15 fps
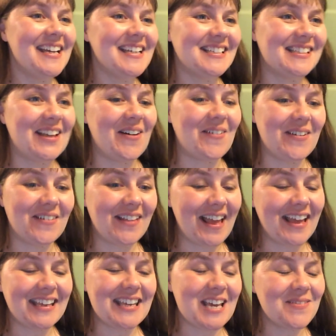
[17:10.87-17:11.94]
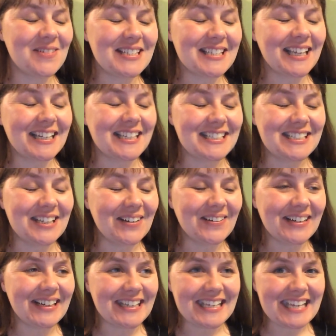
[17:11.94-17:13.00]
So we were like, Kimmy's gonna do
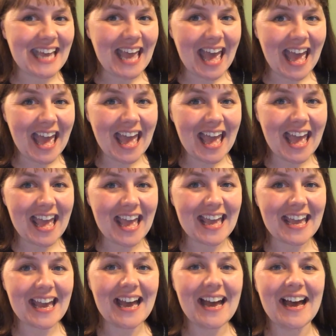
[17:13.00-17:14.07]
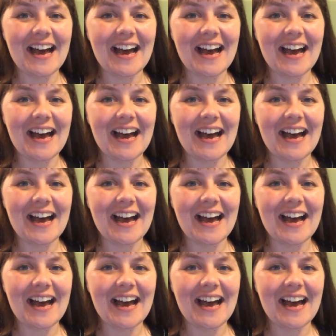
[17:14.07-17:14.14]
it, yay.